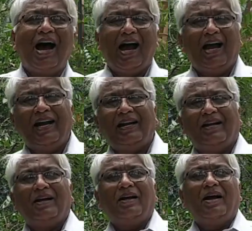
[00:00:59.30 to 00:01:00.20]
and
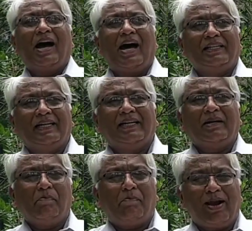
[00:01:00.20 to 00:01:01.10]
other
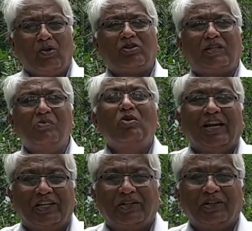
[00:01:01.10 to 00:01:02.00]

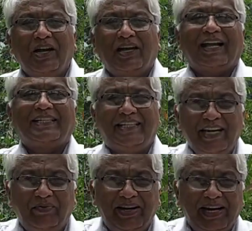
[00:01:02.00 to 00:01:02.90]
biostimulants like
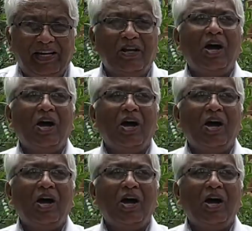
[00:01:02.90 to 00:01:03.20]
seaweed